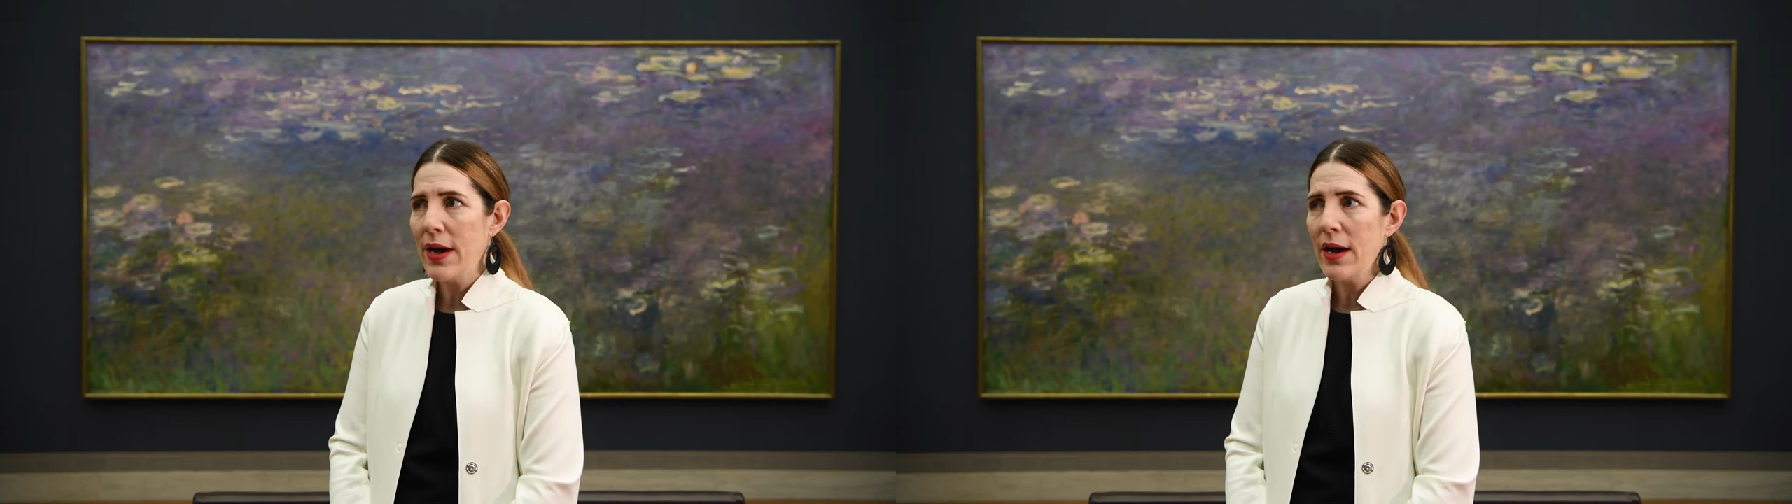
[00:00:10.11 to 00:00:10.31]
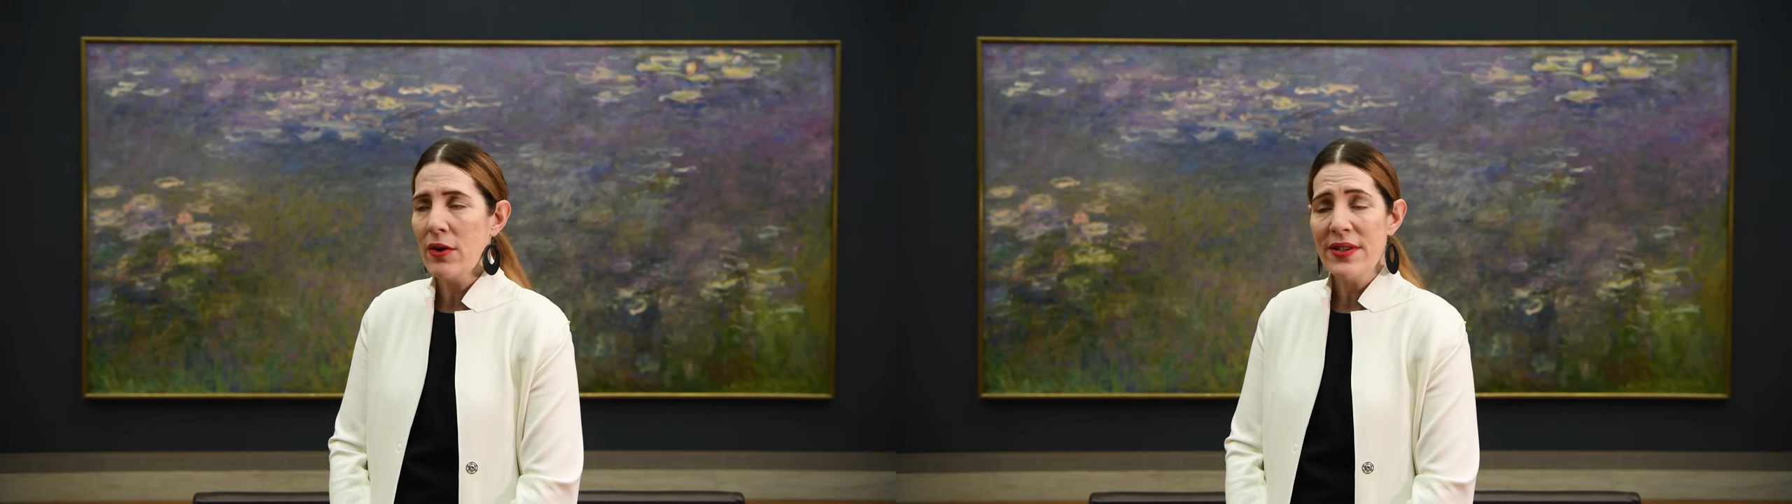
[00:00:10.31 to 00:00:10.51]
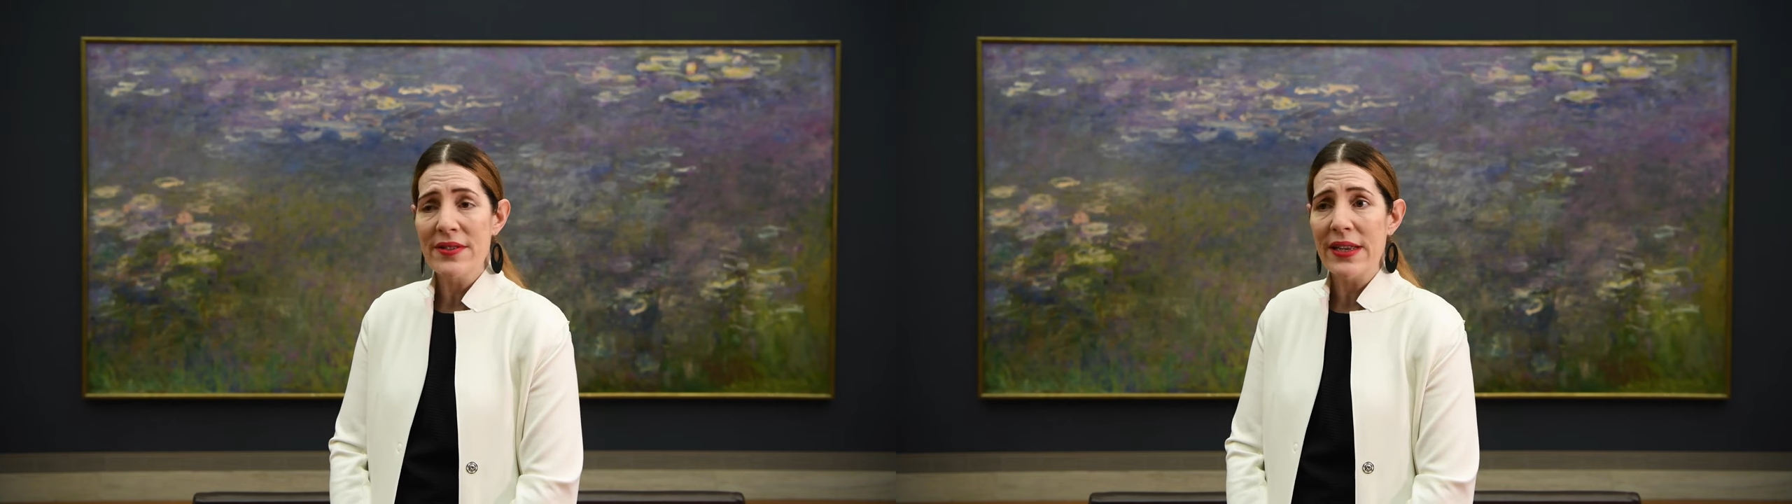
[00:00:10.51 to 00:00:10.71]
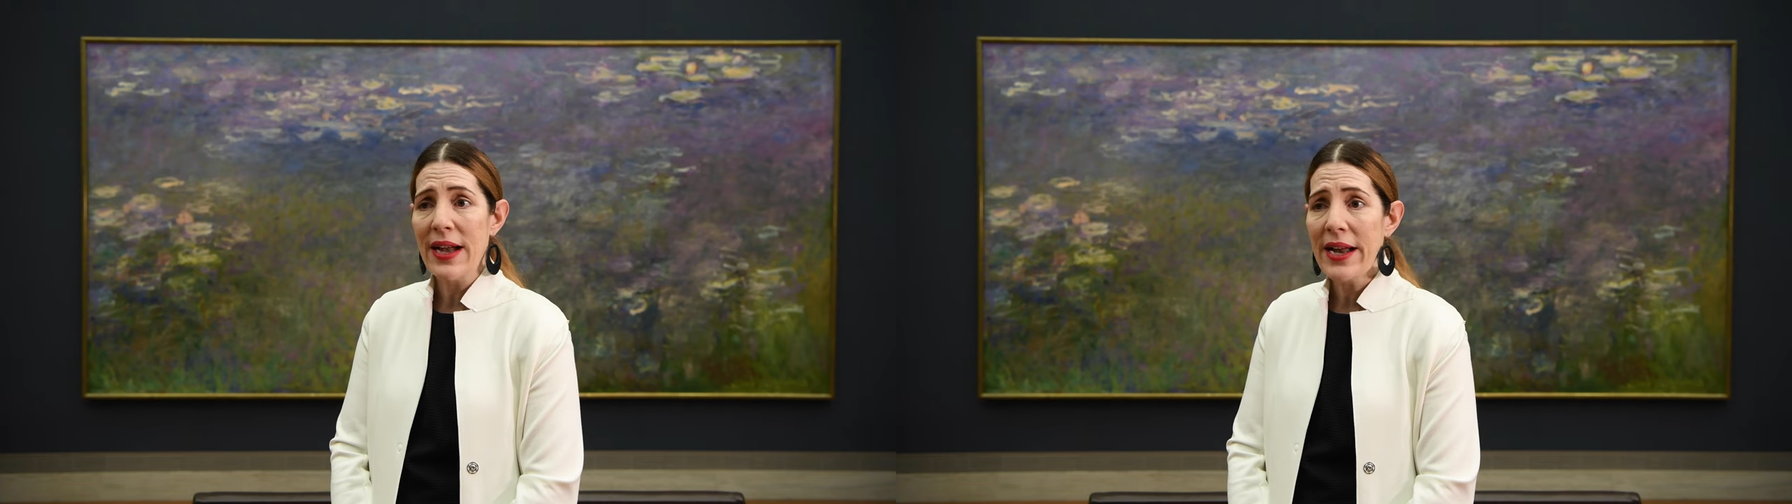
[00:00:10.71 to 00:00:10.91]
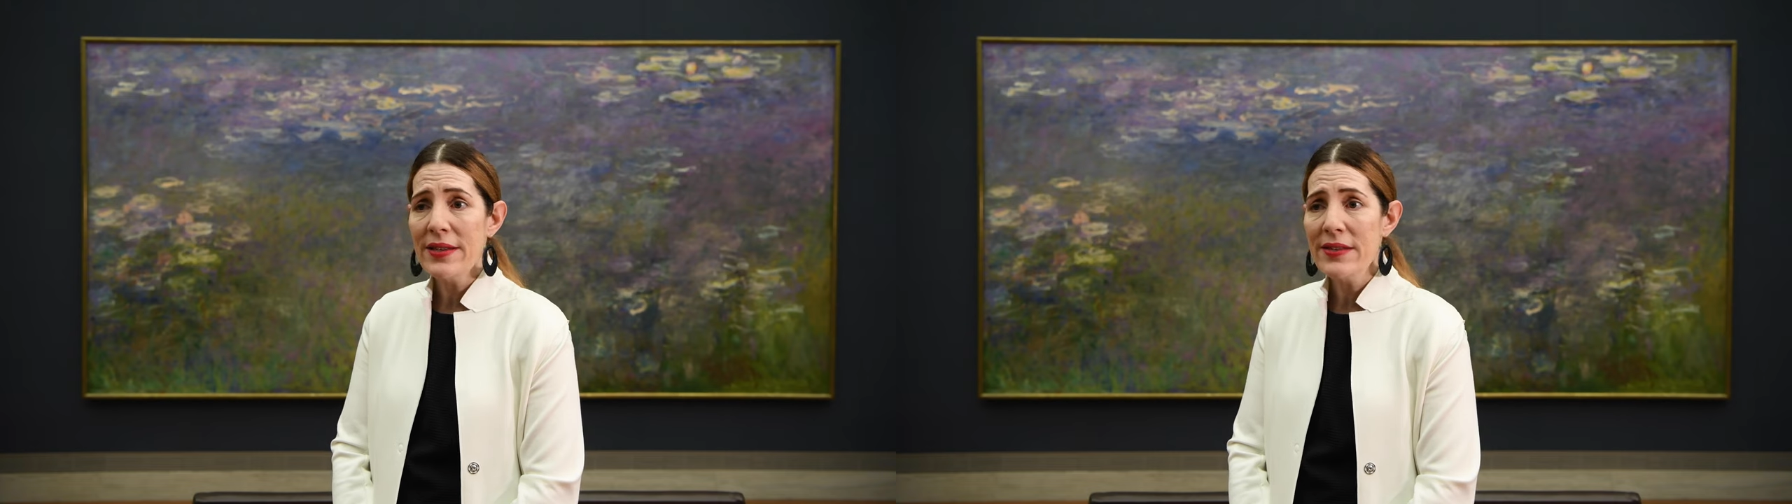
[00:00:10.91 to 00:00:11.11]
artistic
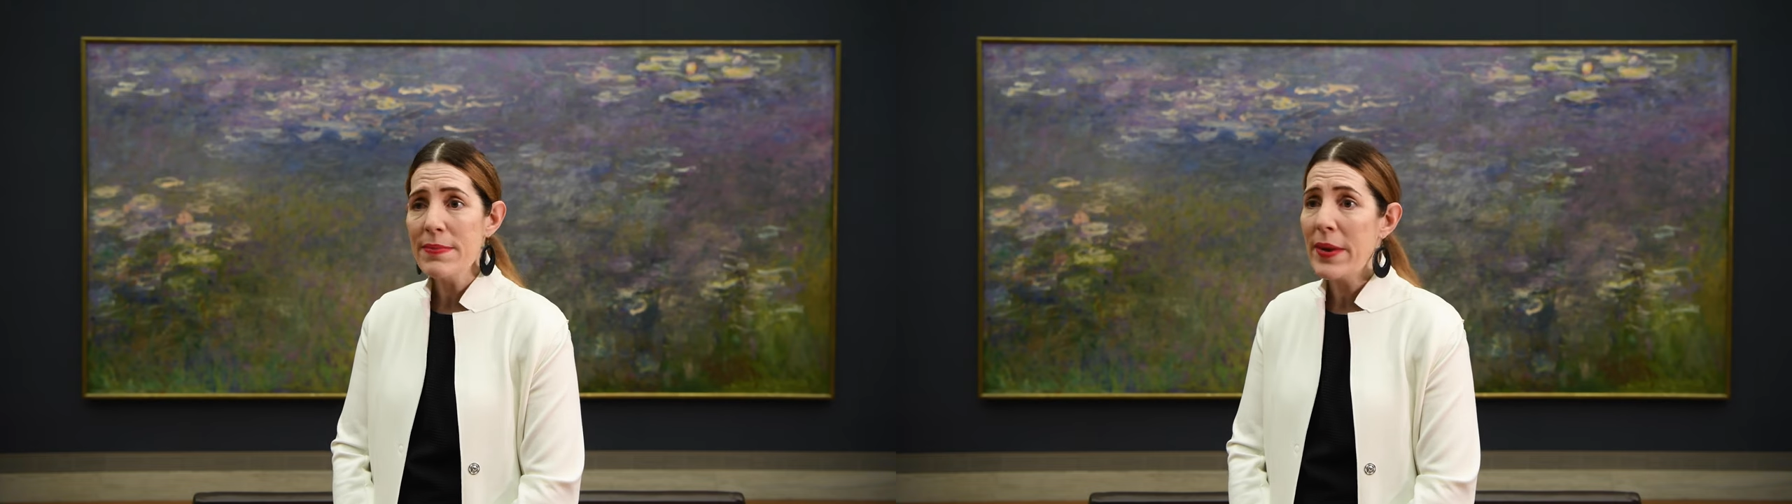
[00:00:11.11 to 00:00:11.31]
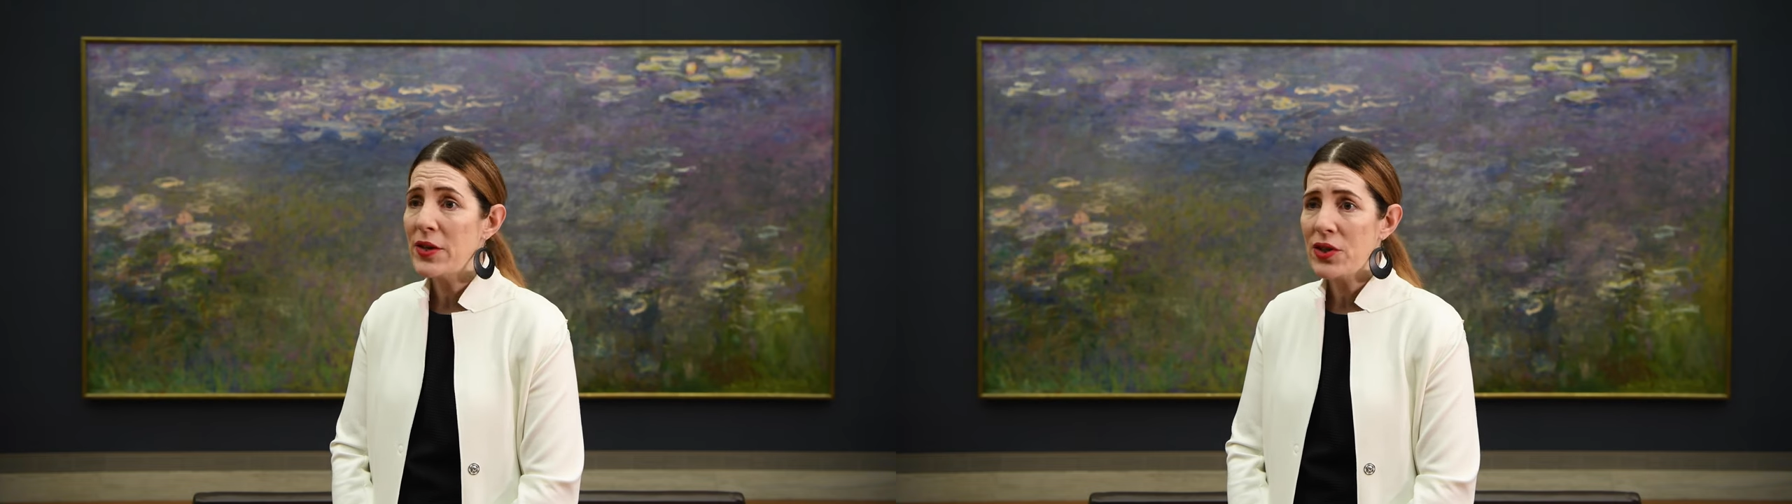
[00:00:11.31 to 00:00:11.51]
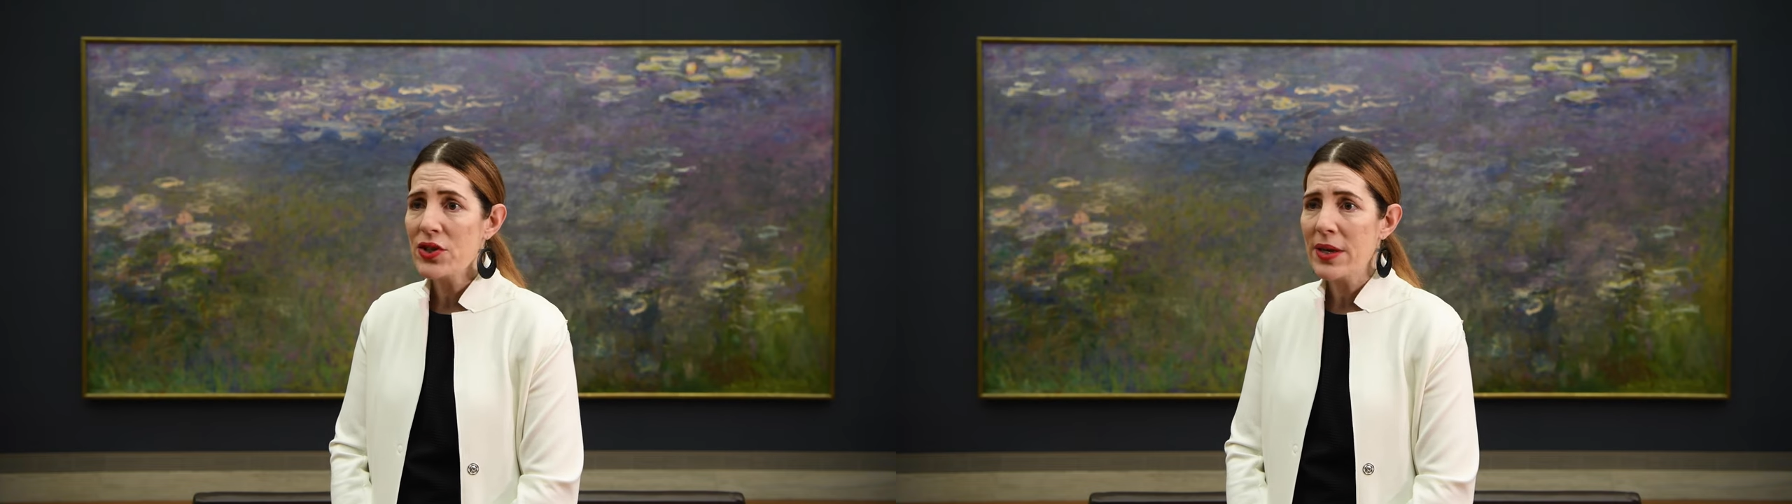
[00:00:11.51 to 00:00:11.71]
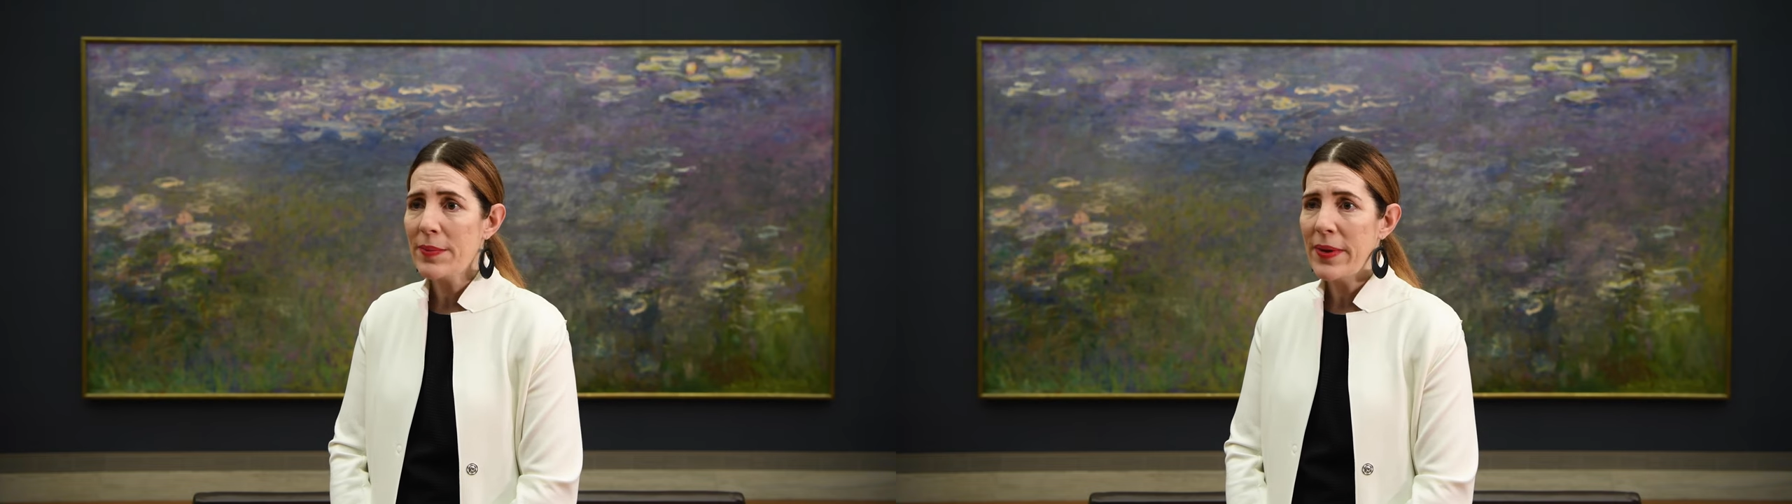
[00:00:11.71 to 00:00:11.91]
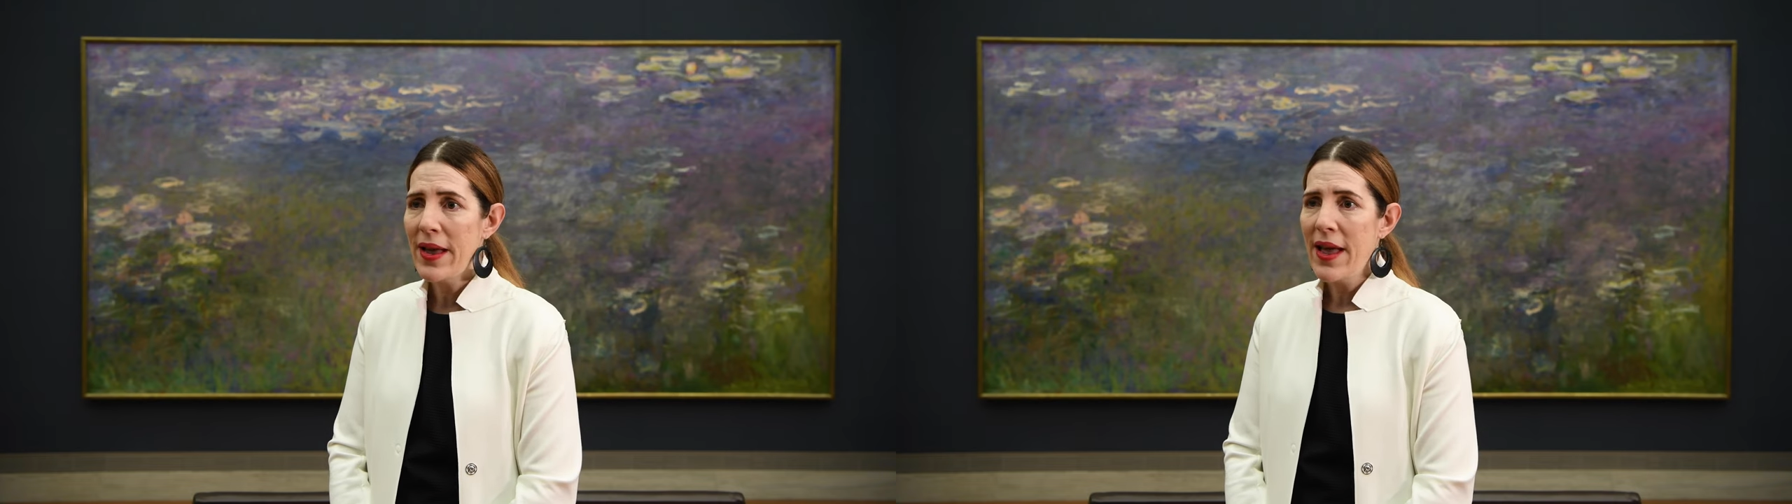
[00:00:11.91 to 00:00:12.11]
guidance, mentorship,